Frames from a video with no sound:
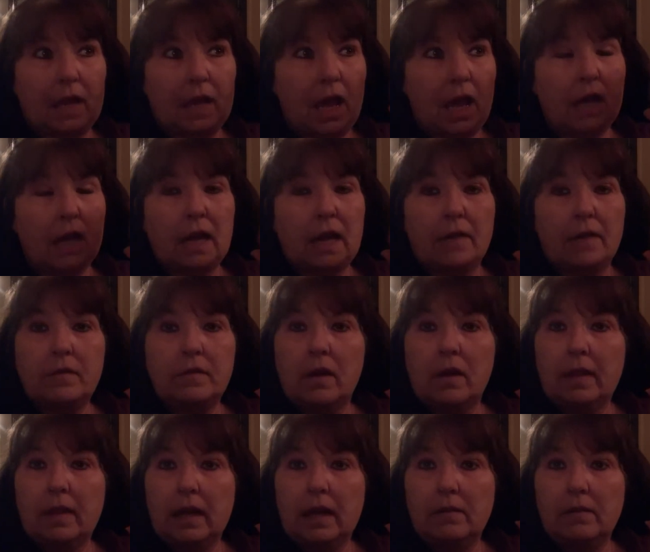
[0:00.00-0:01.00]
I gave
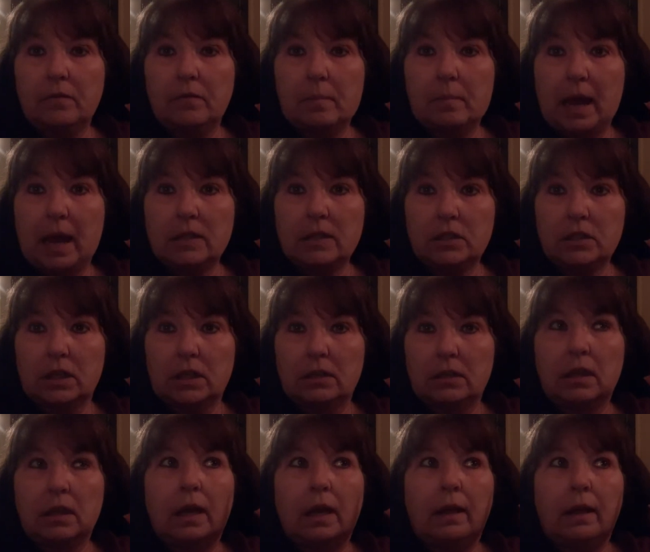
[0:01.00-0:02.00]
y'all that
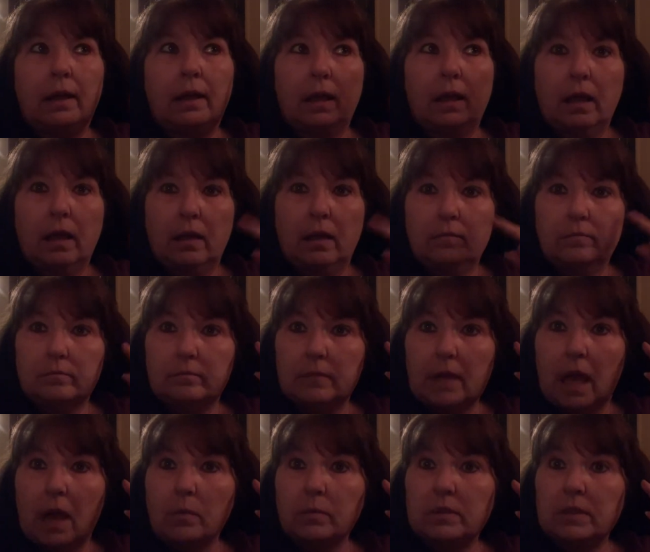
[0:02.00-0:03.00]
information.
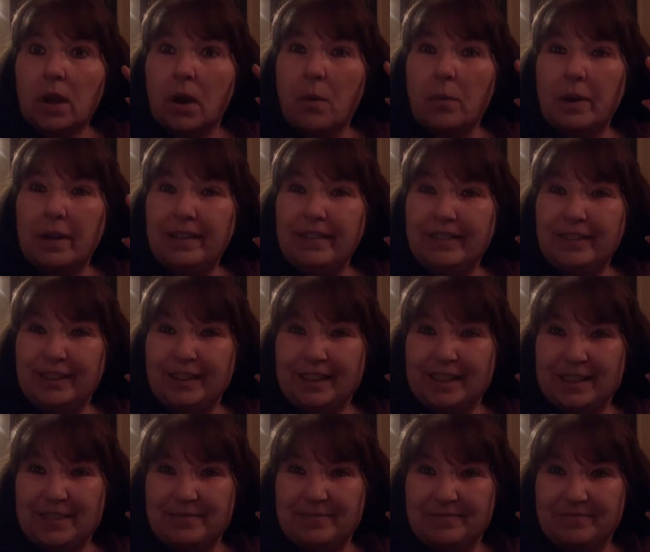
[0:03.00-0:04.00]
I was already
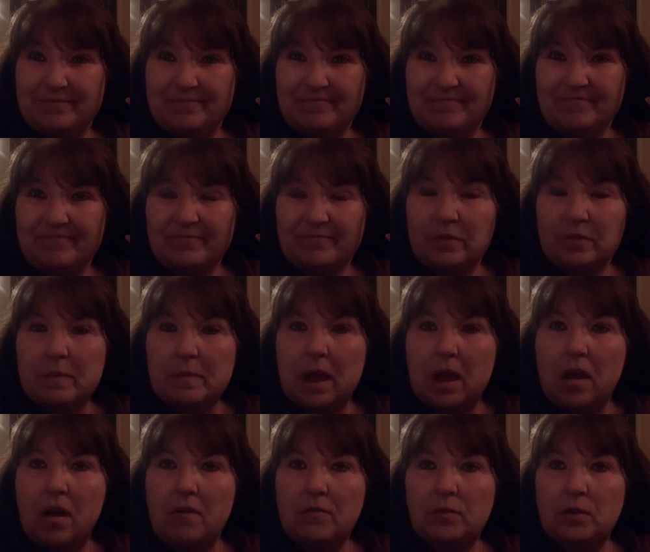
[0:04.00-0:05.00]
looking for my
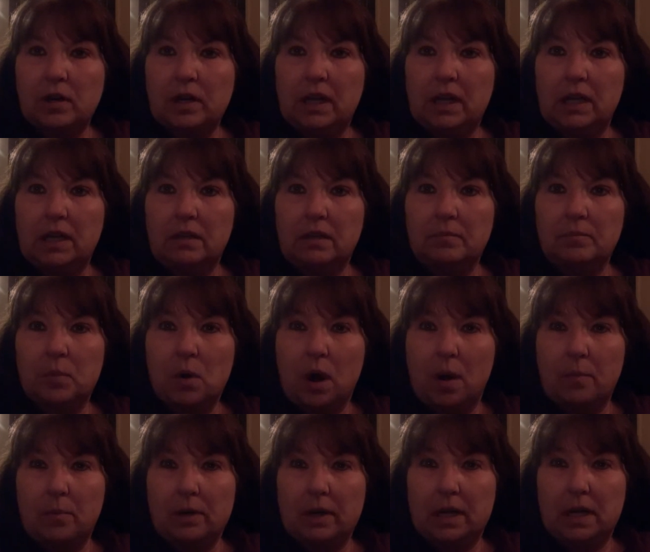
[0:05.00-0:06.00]
off-grid
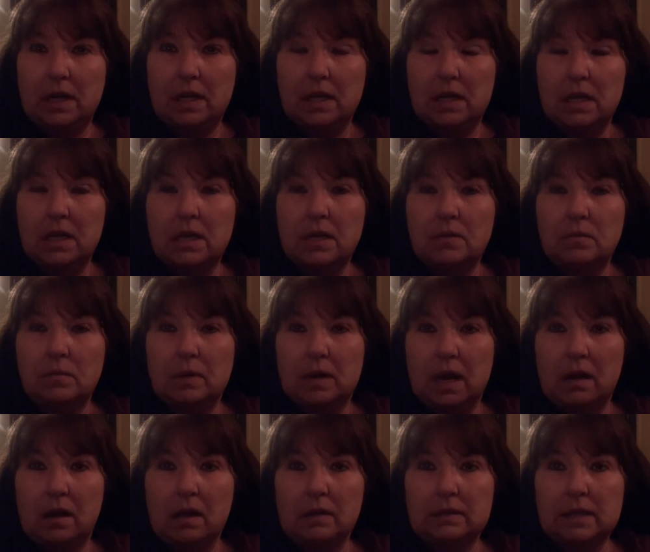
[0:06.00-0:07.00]
property when
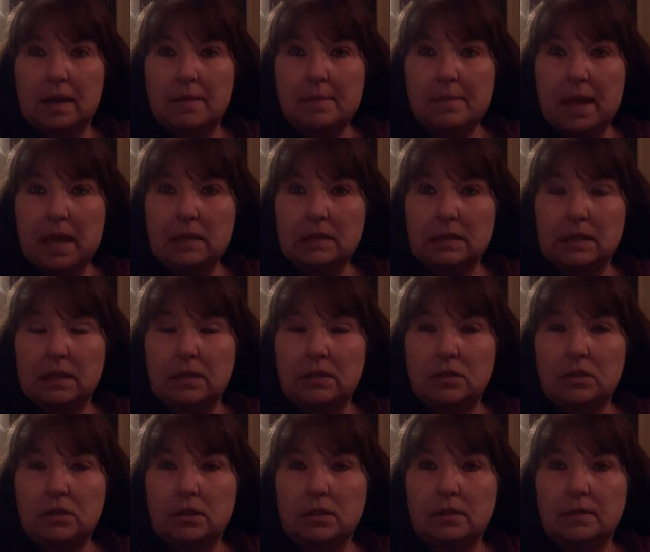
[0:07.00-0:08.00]
I got that message.